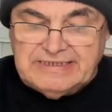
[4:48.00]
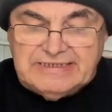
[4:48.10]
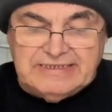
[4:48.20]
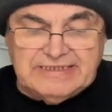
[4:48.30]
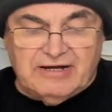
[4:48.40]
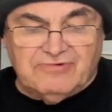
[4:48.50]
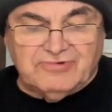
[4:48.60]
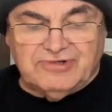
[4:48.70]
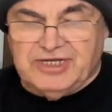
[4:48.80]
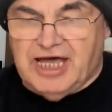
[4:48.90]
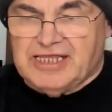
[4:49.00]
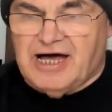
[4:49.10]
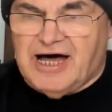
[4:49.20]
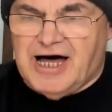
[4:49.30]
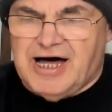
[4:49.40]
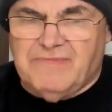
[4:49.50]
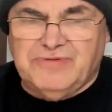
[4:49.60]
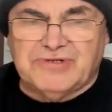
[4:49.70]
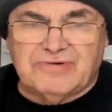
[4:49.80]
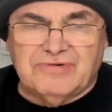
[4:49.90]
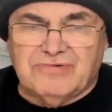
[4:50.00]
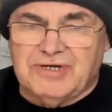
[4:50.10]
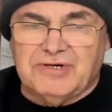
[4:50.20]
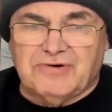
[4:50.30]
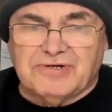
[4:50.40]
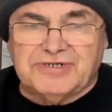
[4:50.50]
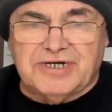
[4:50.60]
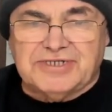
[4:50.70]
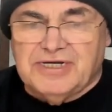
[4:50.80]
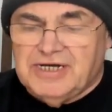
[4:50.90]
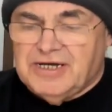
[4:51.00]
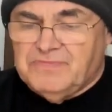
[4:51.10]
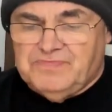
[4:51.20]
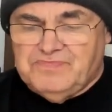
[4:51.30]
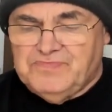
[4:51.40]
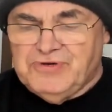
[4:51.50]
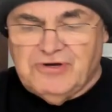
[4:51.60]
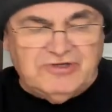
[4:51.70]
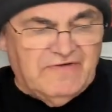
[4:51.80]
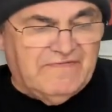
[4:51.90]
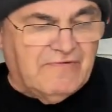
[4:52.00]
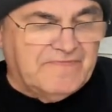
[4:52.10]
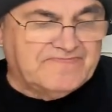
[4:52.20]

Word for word: Still no day. Absolutely gorgeous. Beautiful.